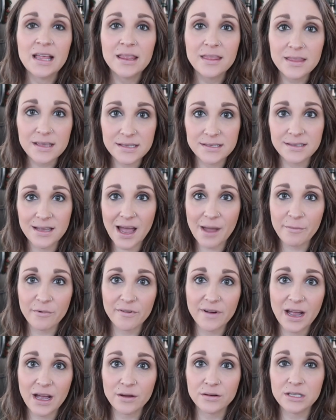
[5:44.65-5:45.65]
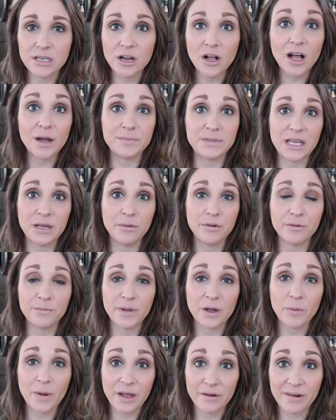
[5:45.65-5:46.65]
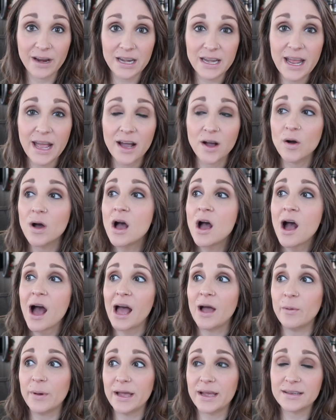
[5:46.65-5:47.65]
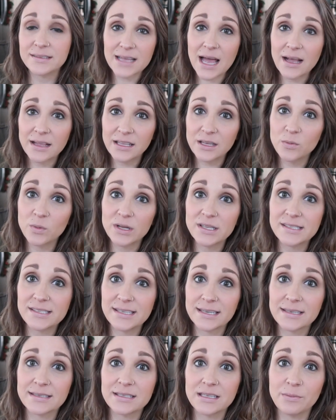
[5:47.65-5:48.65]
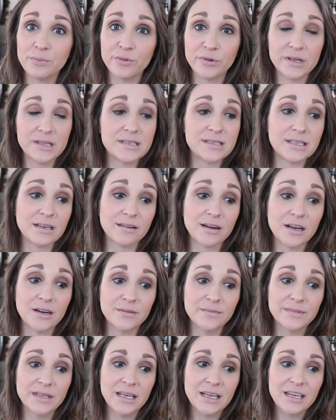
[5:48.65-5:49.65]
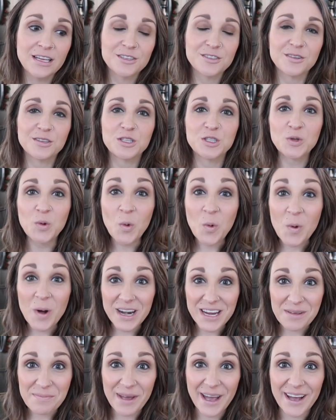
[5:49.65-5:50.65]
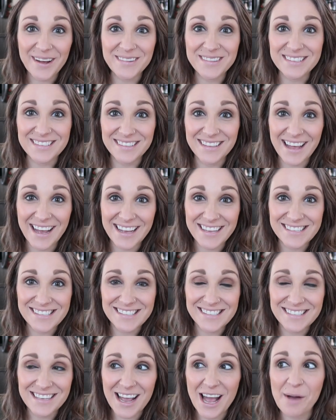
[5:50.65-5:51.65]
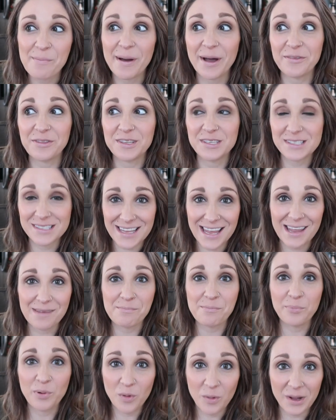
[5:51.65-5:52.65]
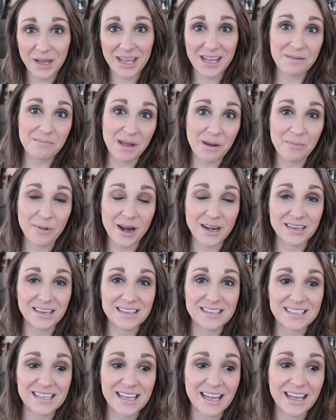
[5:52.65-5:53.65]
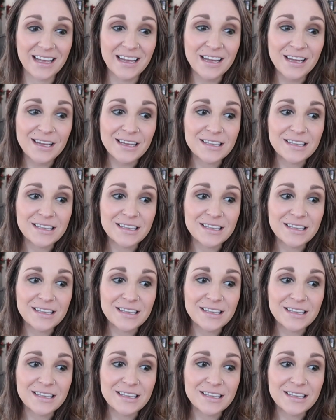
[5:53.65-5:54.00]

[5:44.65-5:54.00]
This time around, and I'll update you with my weight right now, I weigh exactly 160.0. So it's 20 pounds less, about the same point in my pregnancy.